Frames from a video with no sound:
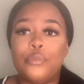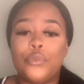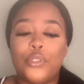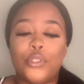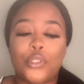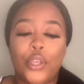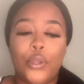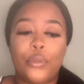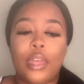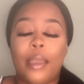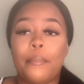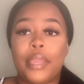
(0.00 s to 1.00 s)
So
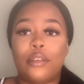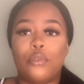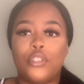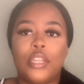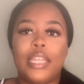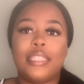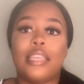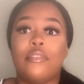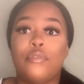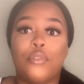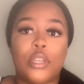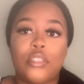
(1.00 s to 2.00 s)
that meant, so let's say,
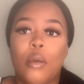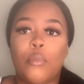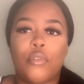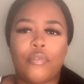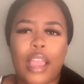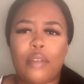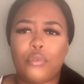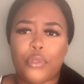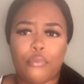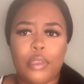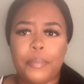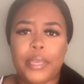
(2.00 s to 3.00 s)
for example, 5 or
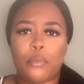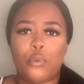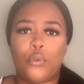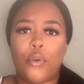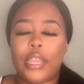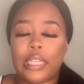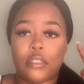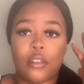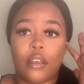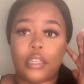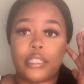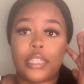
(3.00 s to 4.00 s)
3 people got A
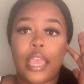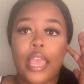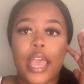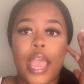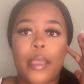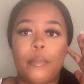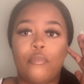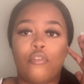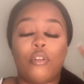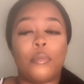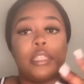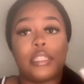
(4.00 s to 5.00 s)
stars
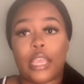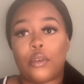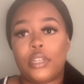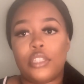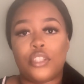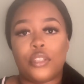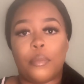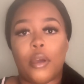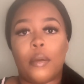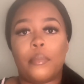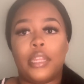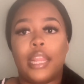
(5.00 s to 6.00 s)
from the psychology
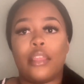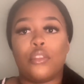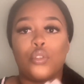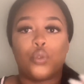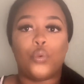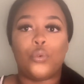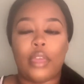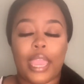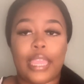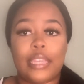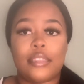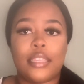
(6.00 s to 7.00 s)
department at the school that
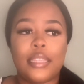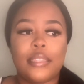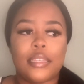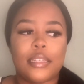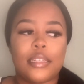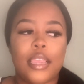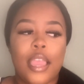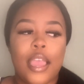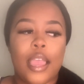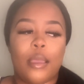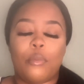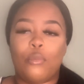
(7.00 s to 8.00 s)
I attended,
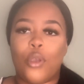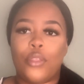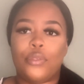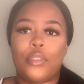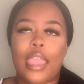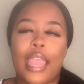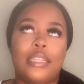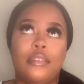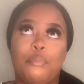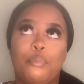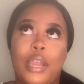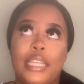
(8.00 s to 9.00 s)

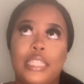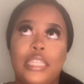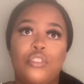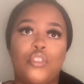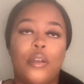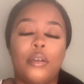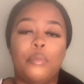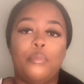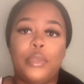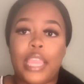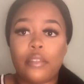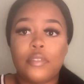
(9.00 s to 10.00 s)
and my teacher
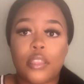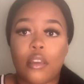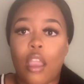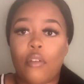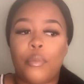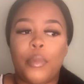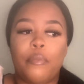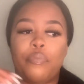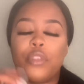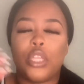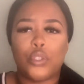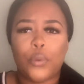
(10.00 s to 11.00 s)
gave to the
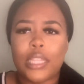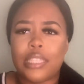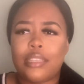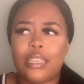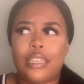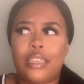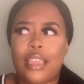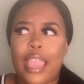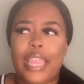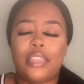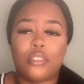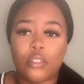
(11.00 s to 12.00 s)
government 20
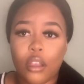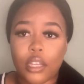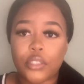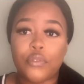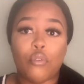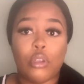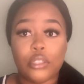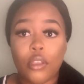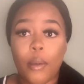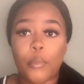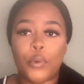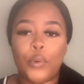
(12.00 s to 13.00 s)
A stars, for
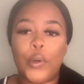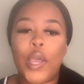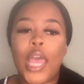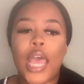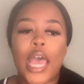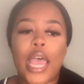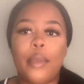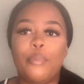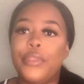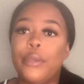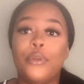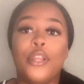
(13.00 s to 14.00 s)
example,
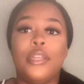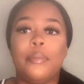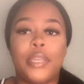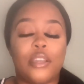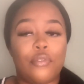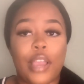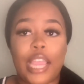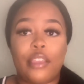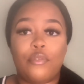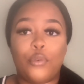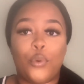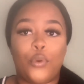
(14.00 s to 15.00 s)
they would only pick
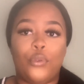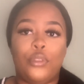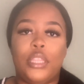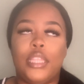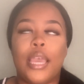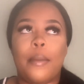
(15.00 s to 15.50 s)
5, or the